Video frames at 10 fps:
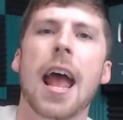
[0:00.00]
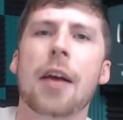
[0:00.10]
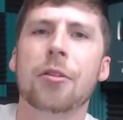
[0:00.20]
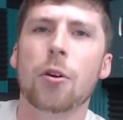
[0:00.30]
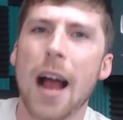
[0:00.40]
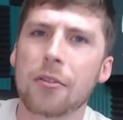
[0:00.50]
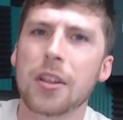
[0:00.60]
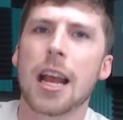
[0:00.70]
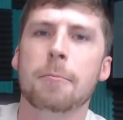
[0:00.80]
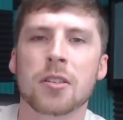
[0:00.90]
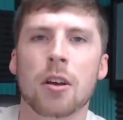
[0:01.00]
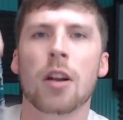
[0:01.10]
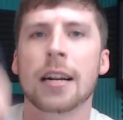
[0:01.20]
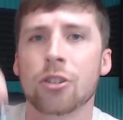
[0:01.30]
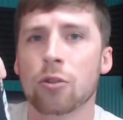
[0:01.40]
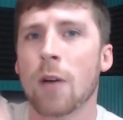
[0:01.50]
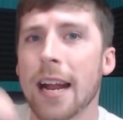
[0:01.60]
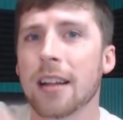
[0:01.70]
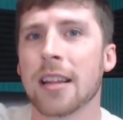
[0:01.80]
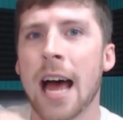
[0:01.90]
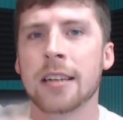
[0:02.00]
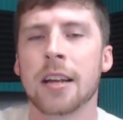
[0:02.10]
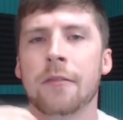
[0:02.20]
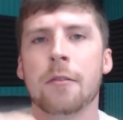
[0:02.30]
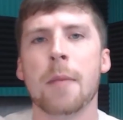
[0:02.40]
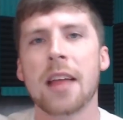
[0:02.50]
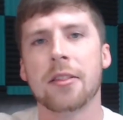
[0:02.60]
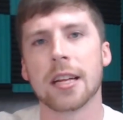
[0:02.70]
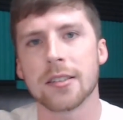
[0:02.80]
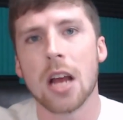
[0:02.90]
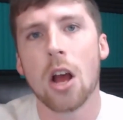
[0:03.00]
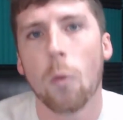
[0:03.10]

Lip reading: And throughout the episode, I tried a lot of different methods,